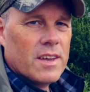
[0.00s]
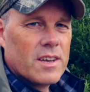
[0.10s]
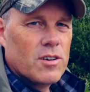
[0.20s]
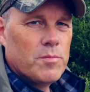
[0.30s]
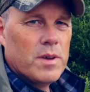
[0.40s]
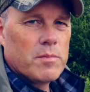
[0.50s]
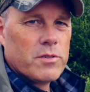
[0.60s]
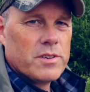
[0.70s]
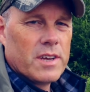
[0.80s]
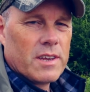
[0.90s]
it could be up
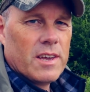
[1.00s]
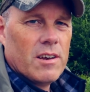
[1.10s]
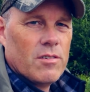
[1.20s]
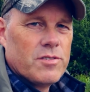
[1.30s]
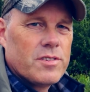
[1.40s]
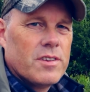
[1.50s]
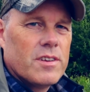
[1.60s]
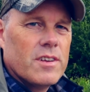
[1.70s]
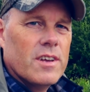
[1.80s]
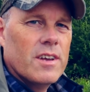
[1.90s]
to 10 kilos
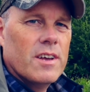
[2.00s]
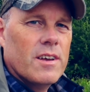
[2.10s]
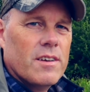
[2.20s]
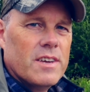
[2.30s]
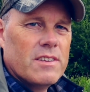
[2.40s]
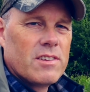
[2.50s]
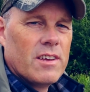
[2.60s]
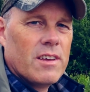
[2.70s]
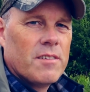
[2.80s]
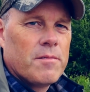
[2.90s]
easily.